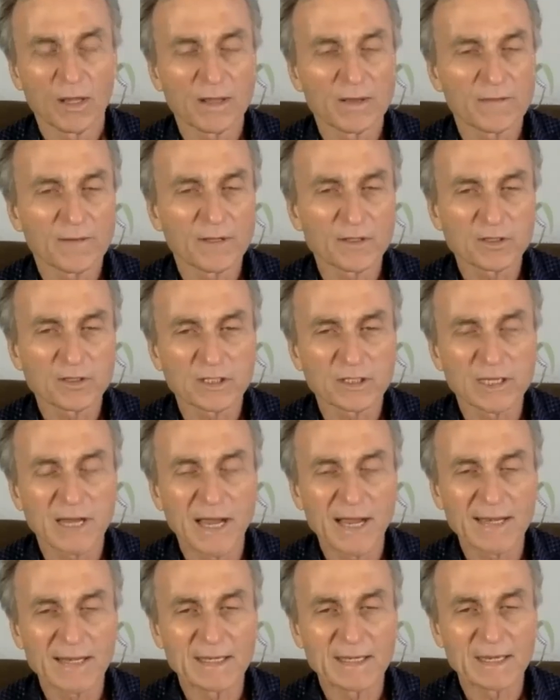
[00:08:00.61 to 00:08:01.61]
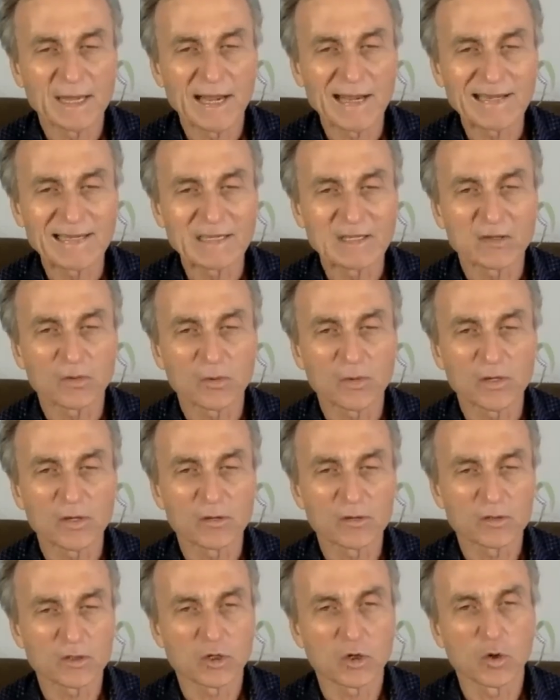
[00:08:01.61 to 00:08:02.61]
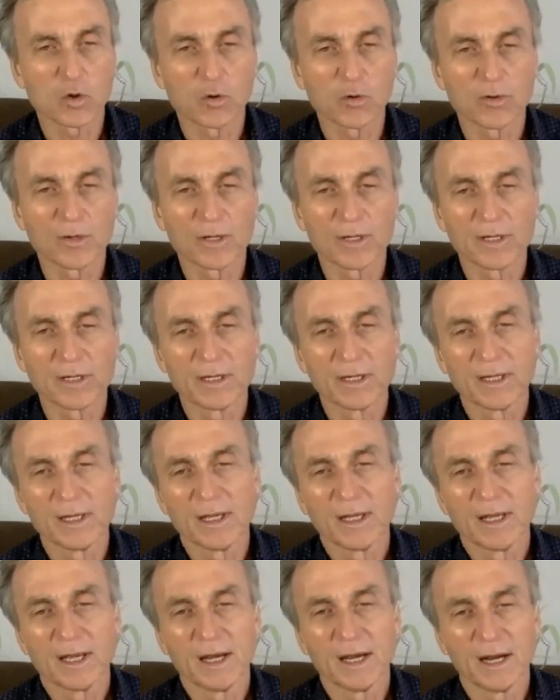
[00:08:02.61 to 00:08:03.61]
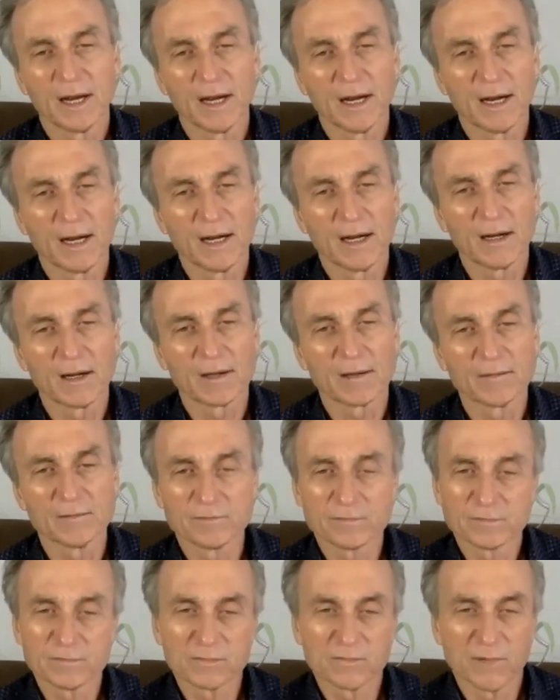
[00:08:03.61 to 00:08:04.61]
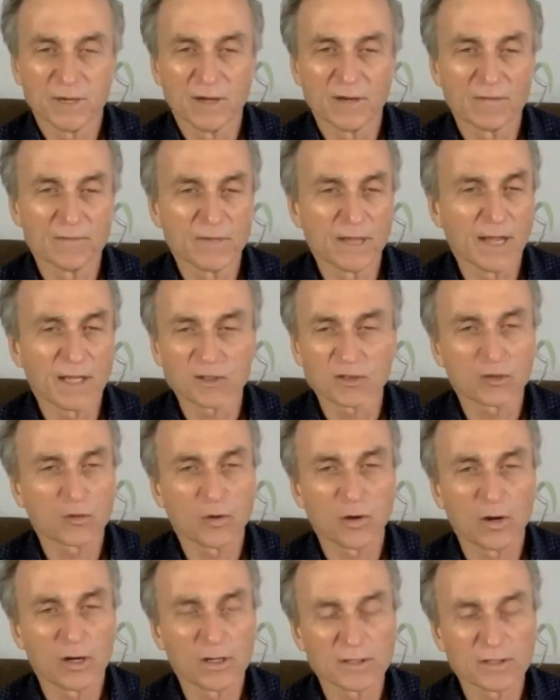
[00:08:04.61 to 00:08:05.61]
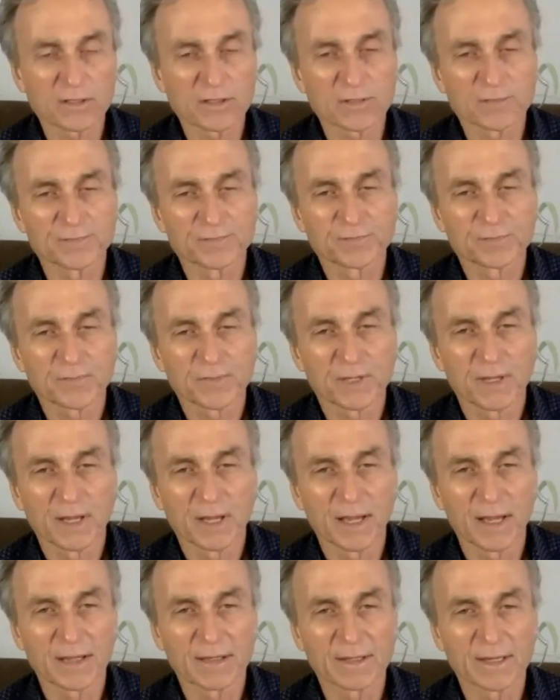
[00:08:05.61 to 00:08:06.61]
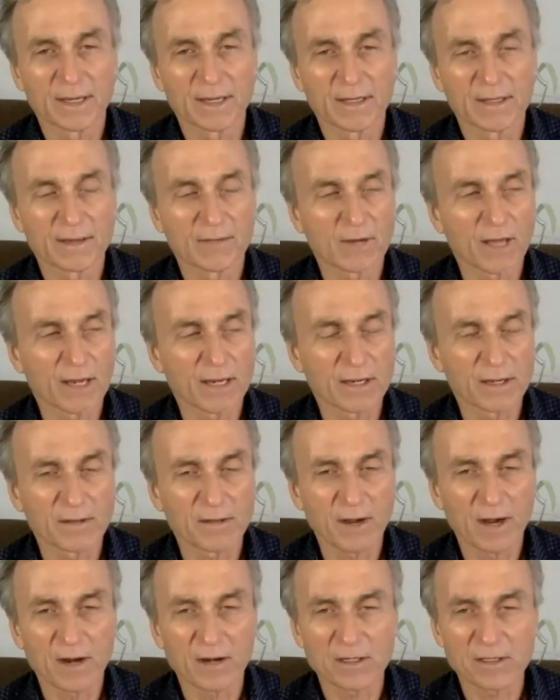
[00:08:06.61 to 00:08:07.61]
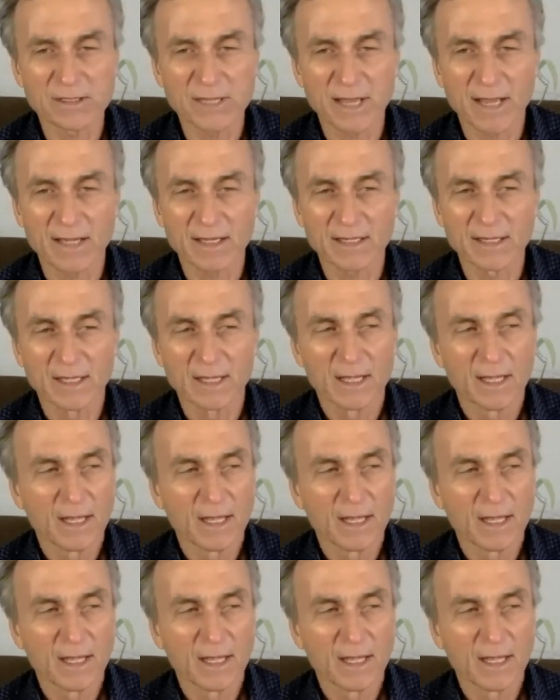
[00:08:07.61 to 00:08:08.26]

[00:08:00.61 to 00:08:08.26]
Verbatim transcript: he eventually died at 93 years old uh, of natural causes and uh, never had another heart attack.